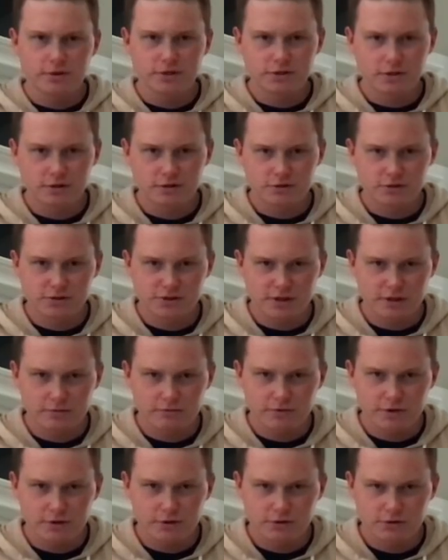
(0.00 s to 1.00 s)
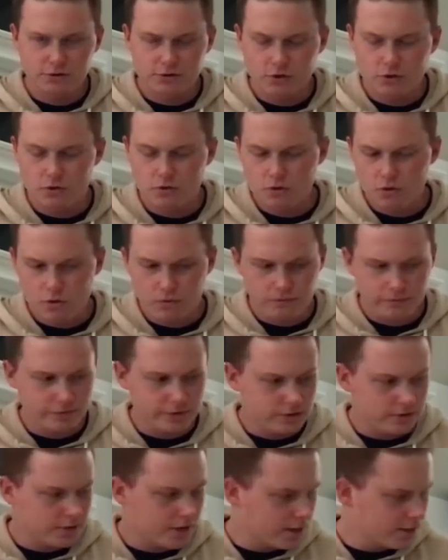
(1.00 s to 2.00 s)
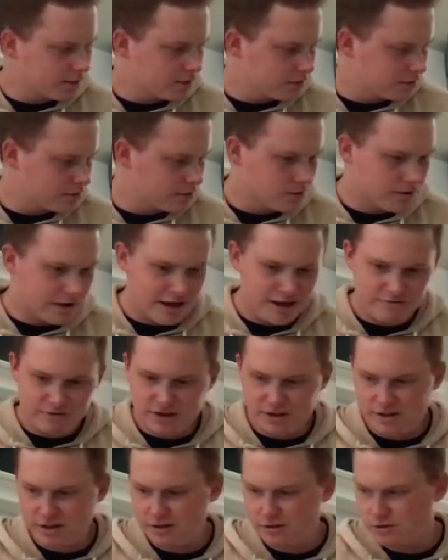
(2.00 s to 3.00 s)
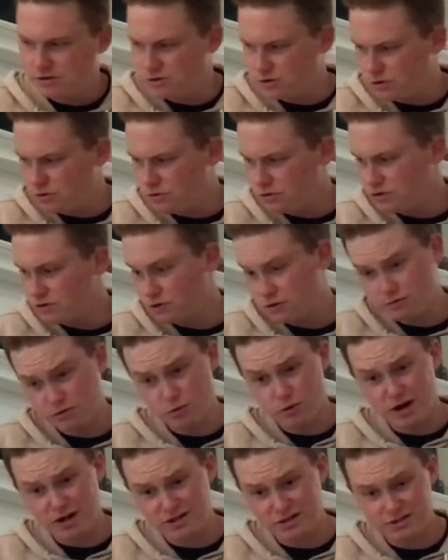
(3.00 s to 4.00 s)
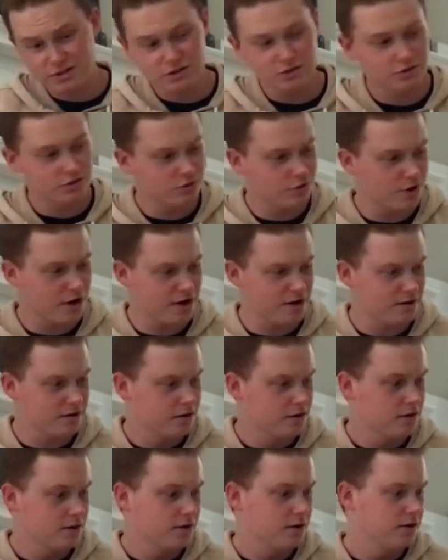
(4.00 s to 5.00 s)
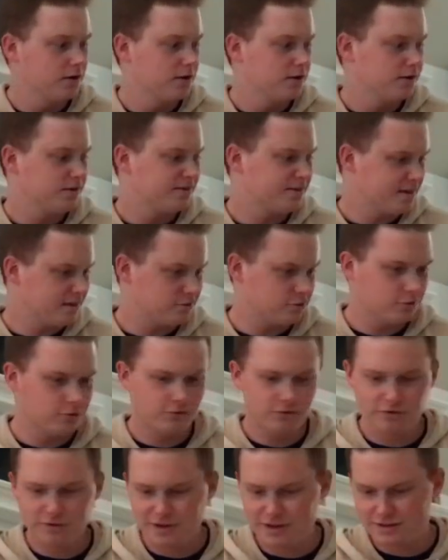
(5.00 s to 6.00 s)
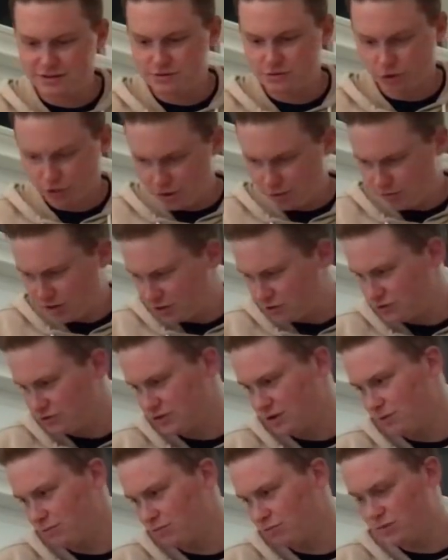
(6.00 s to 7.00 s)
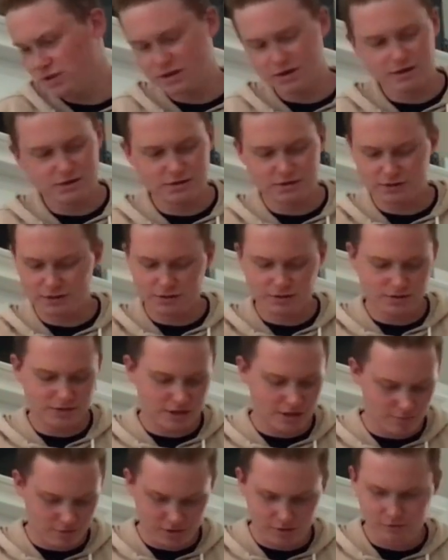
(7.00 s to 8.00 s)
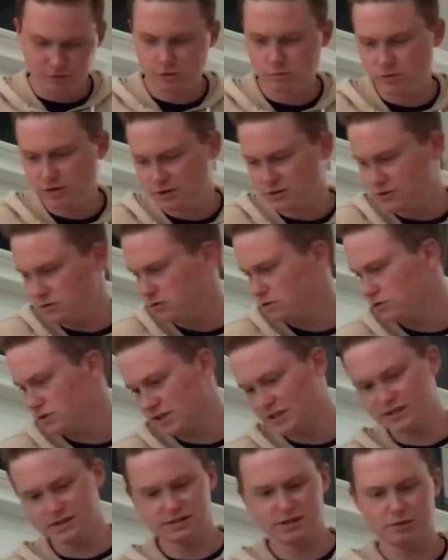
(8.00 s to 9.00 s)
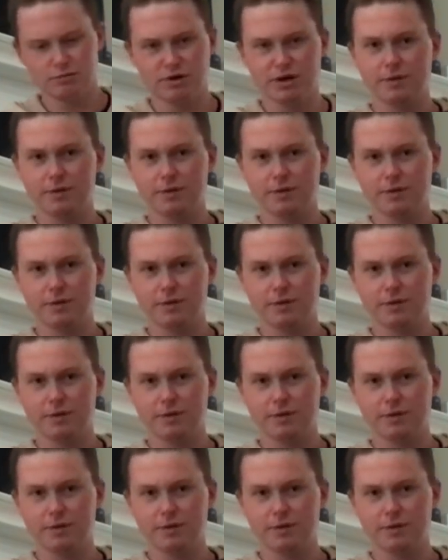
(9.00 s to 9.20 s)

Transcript: but it's also a set of videos, so hopefully you guys don't have anything to do. So if you're watching this, great. Stay tuned for the next 30 minutes or something, because it's going to take me a little bit to set this up.